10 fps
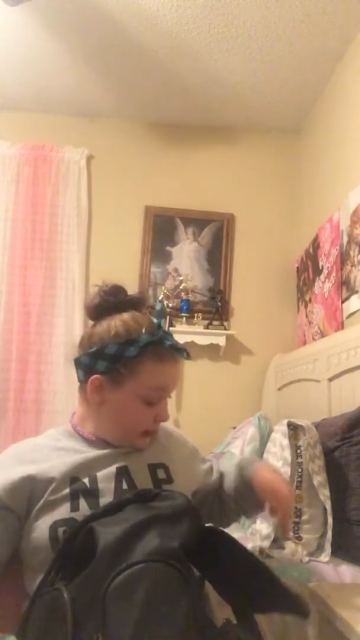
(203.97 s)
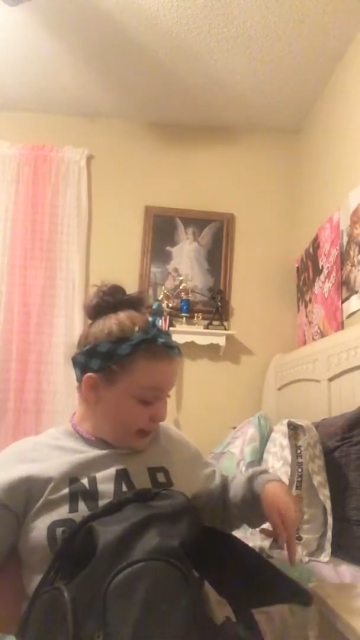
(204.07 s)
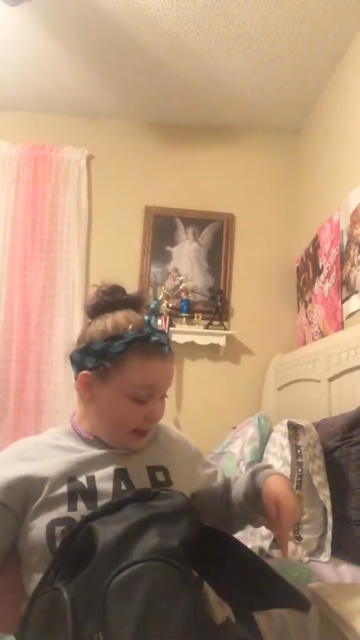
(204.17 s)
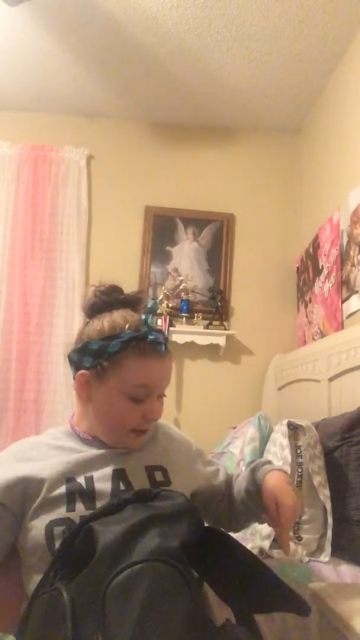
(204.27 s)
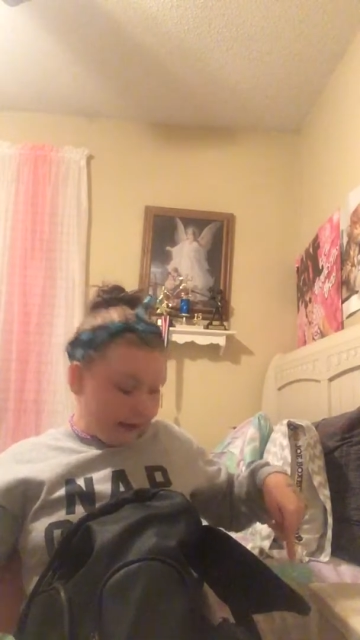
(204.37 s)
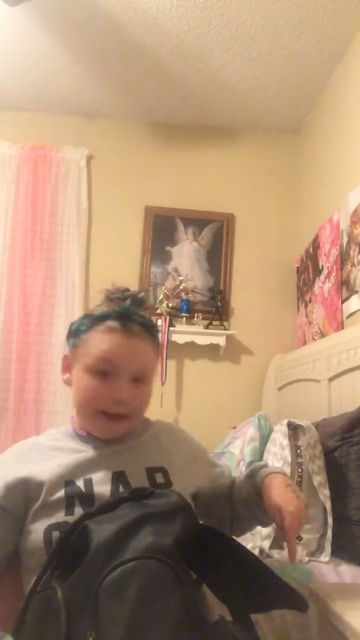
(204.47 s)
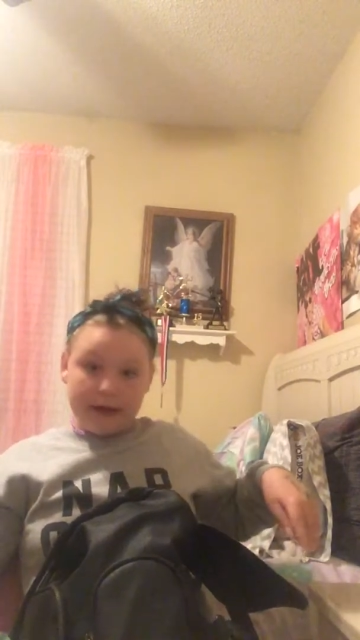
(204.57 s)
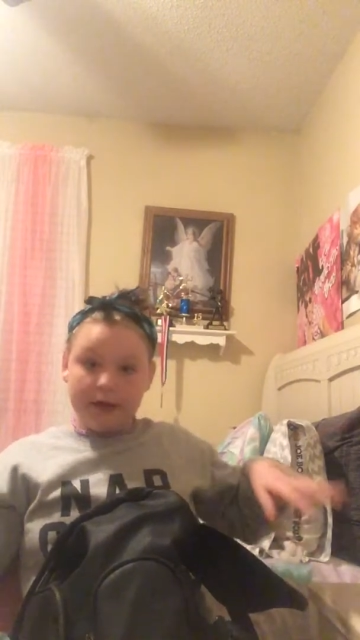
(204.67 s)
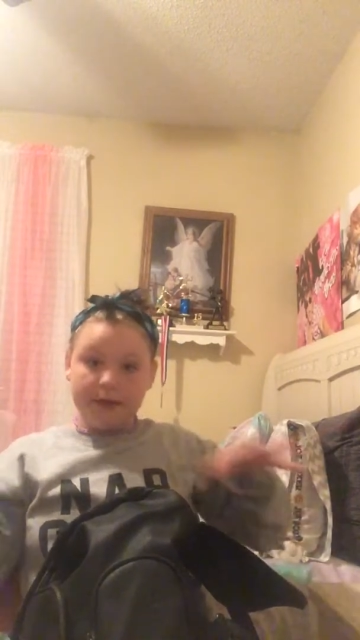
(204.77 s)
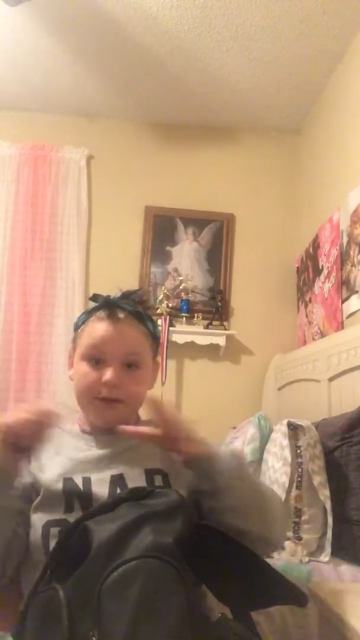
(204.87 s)
down
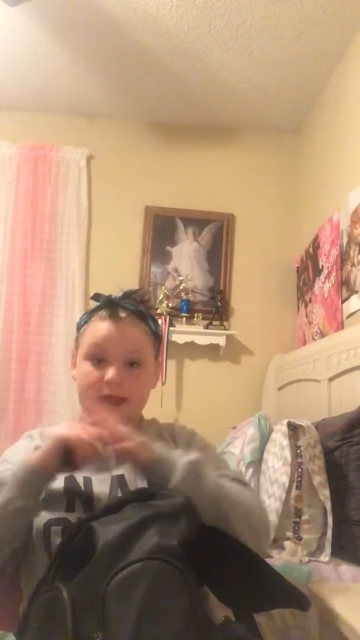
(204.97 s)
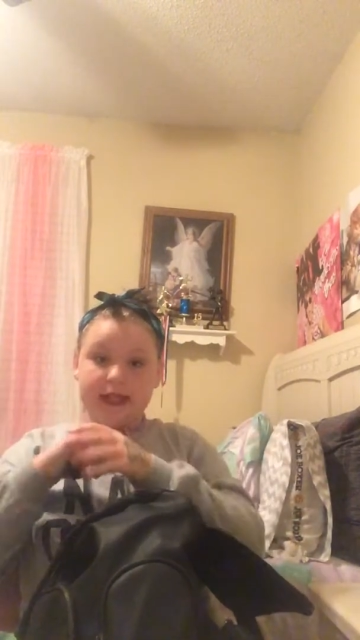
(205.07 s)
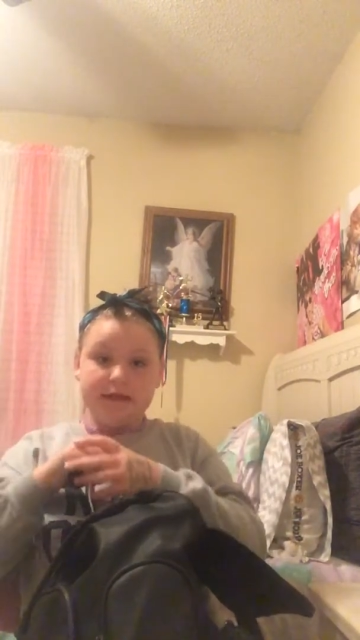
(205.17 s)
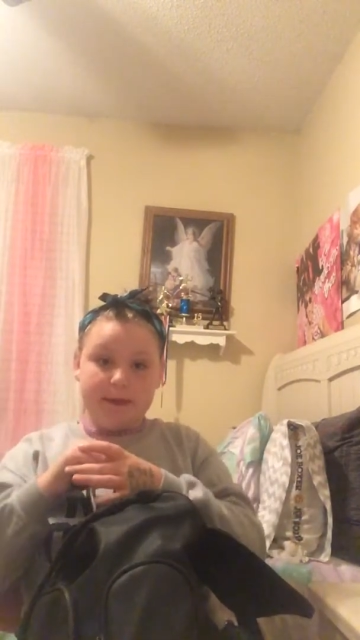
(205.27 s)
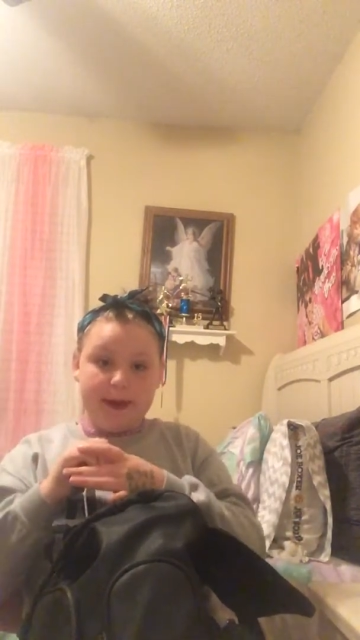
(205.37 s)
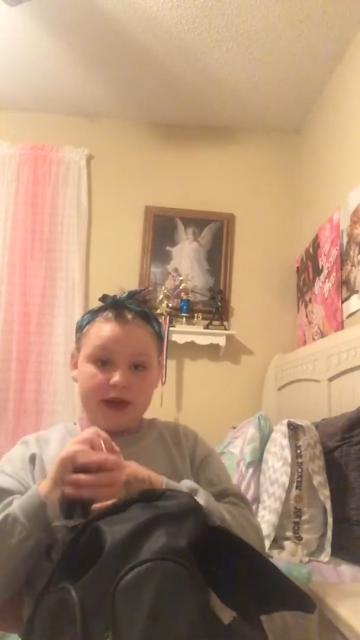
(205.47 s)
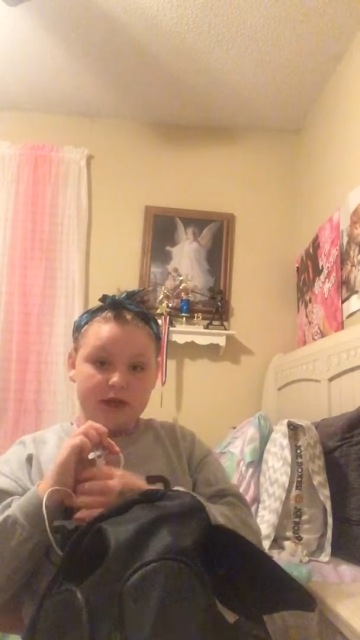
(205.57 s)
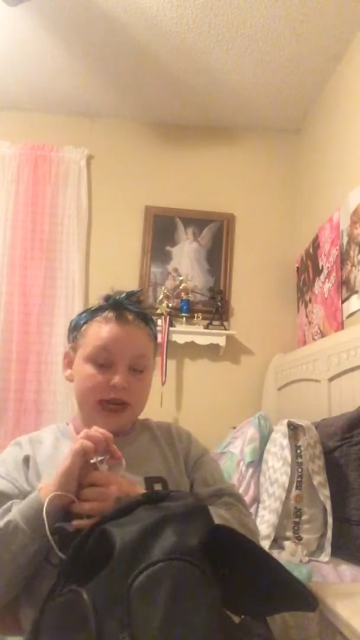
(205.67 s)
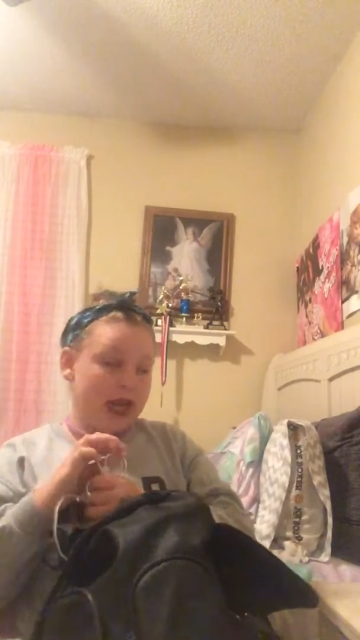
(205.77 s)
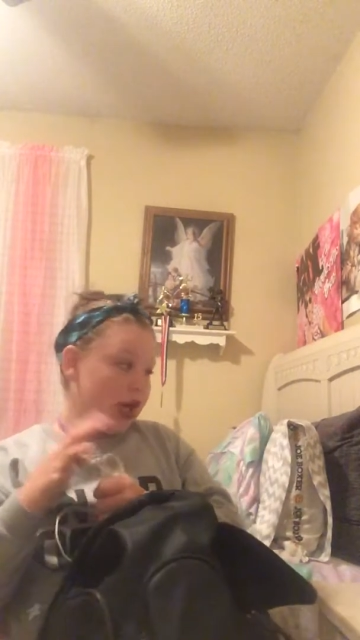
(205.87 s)
there because my bed
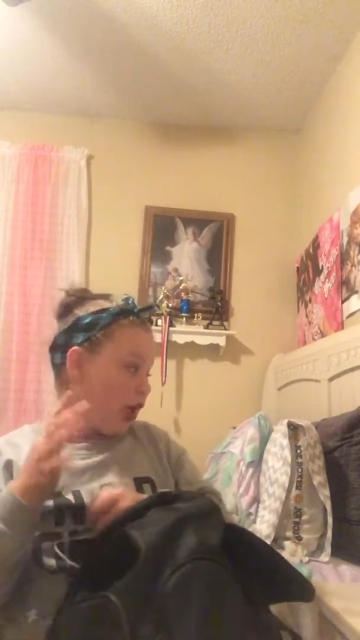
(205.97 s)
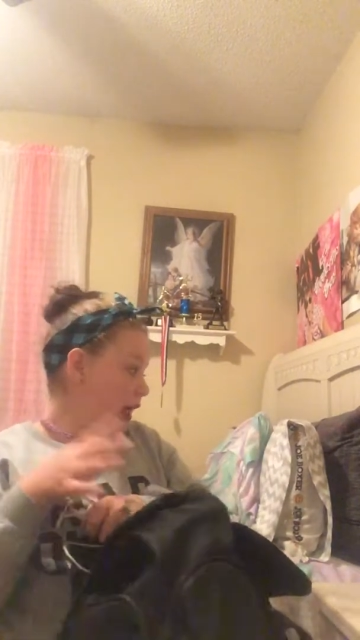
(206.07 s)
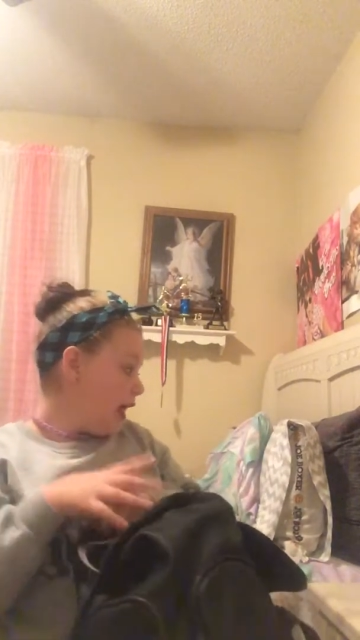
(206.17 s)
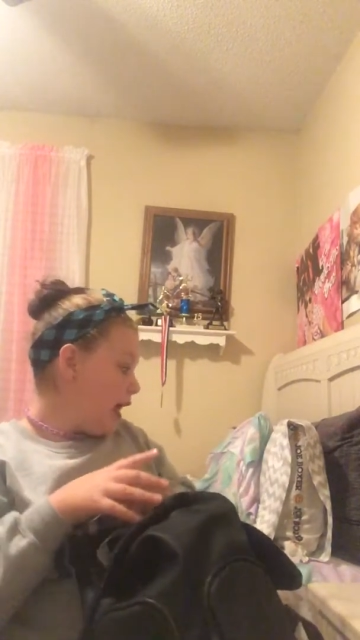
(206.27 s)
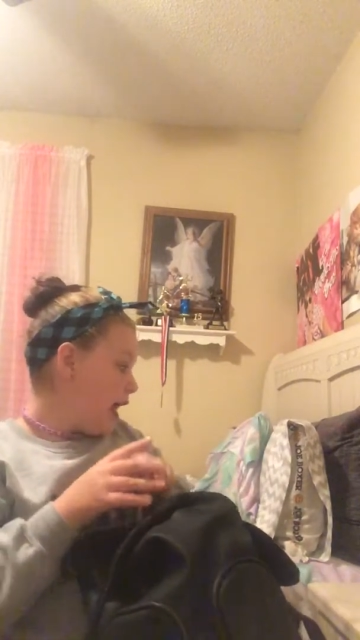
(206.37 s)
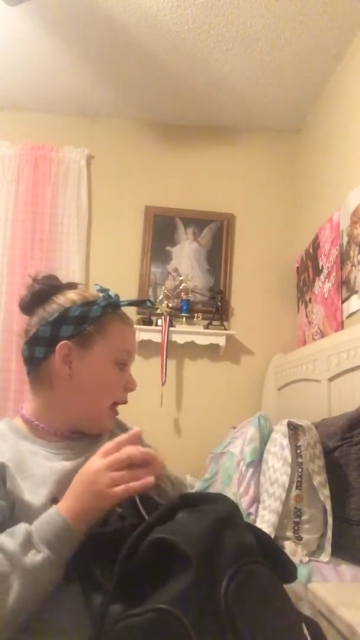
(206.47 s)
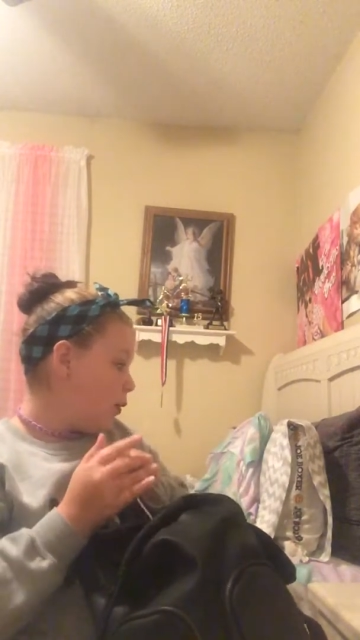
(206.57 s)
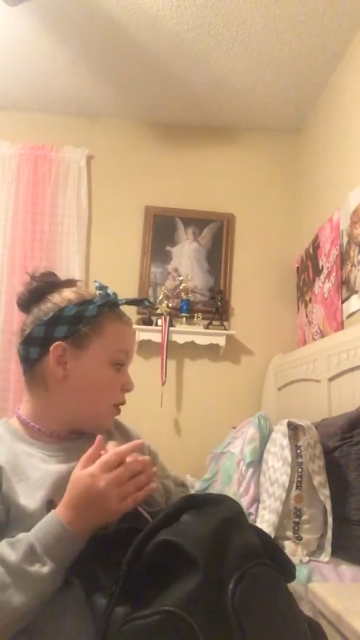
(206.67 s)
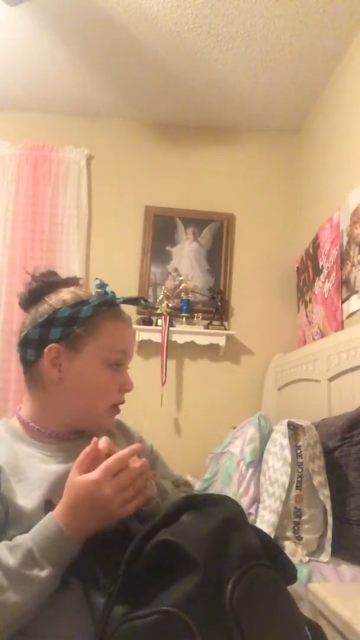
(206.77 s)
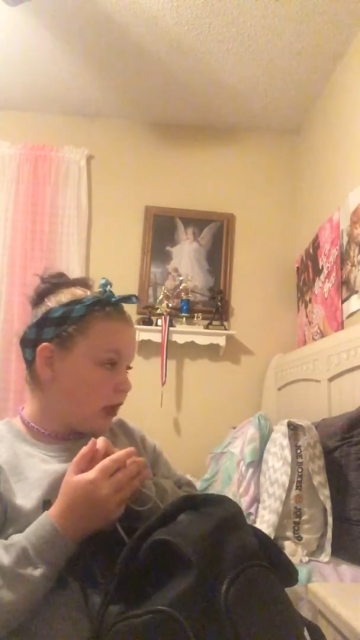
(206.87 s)
right here. And of
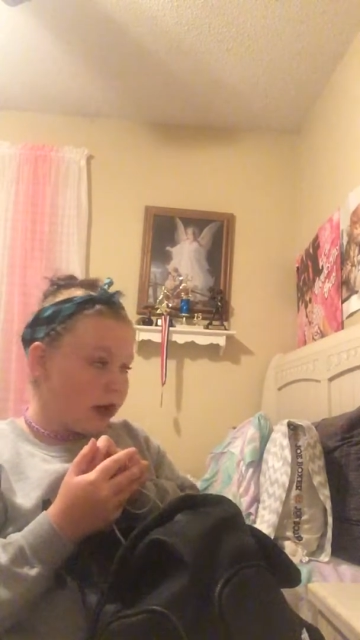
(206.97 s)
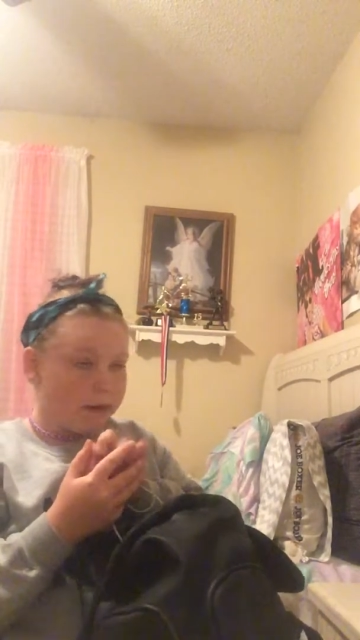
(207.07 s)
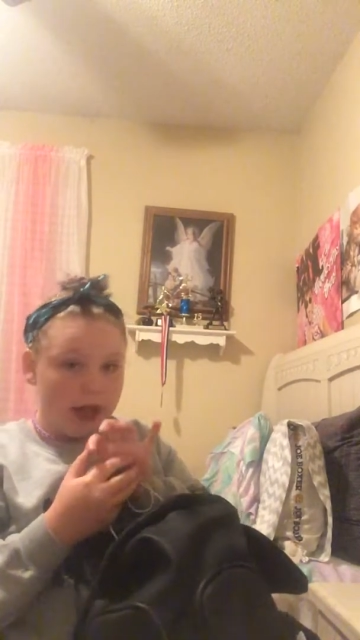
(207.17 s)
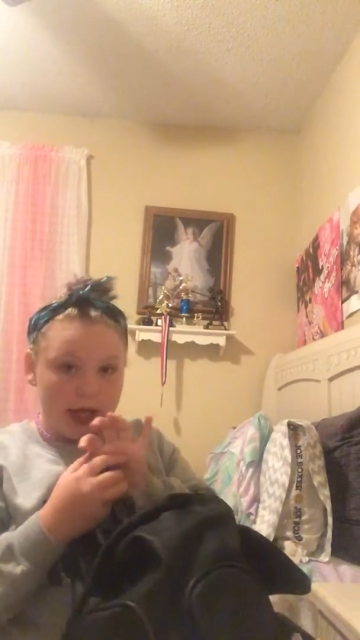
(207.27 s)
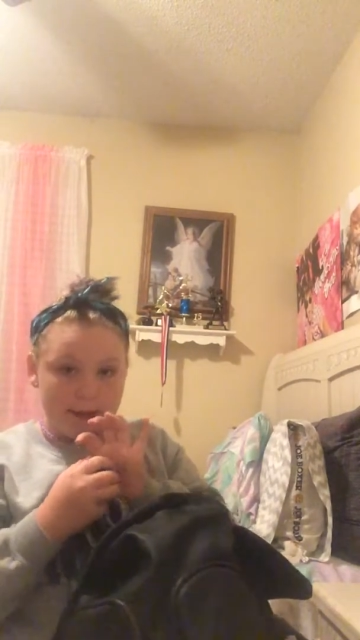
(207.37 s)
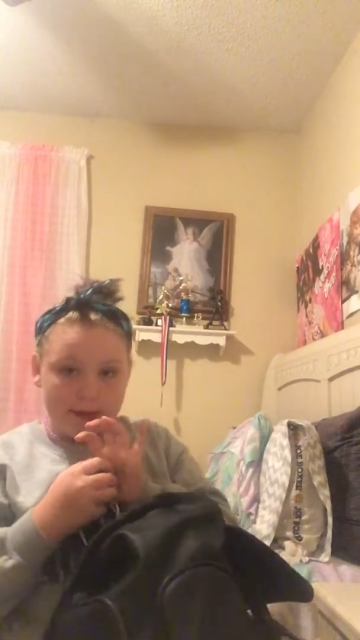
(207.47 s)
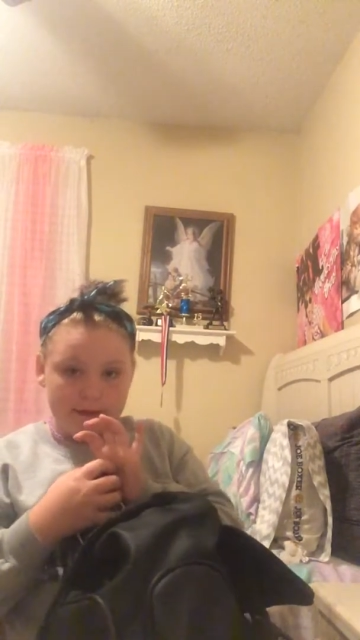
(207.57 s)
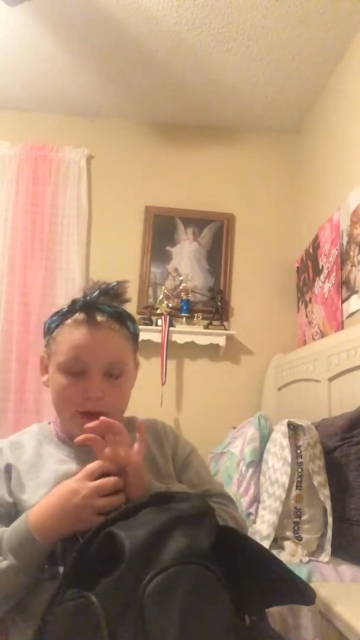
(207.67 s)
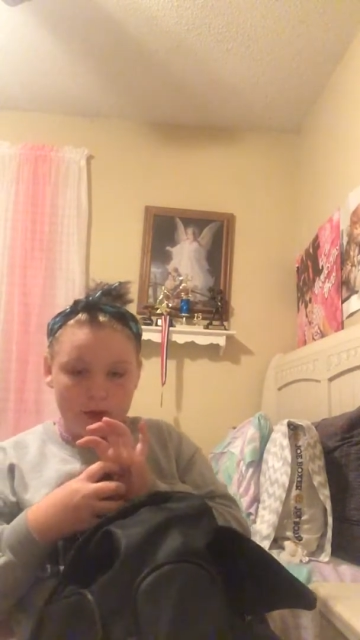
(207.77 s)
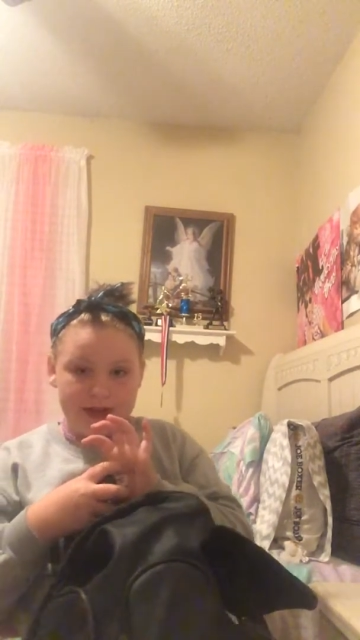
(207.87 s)
course I gotta plug up my
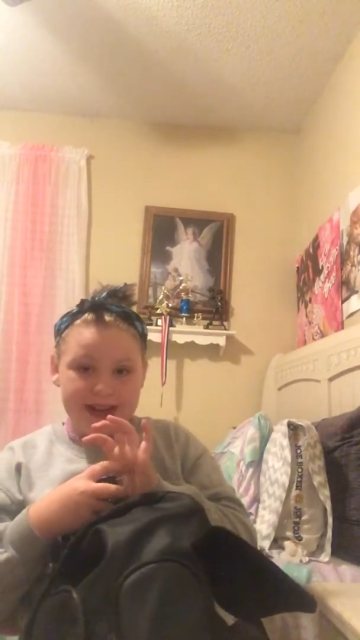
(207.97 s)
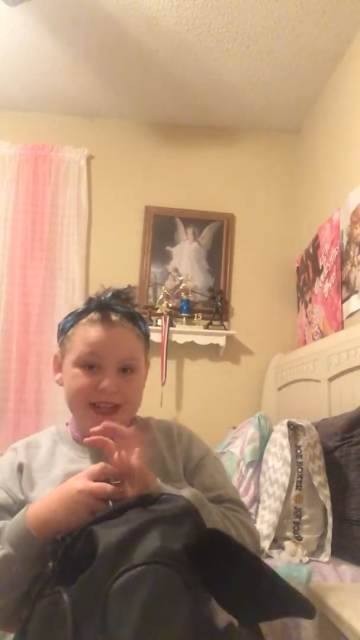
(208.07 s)
phone and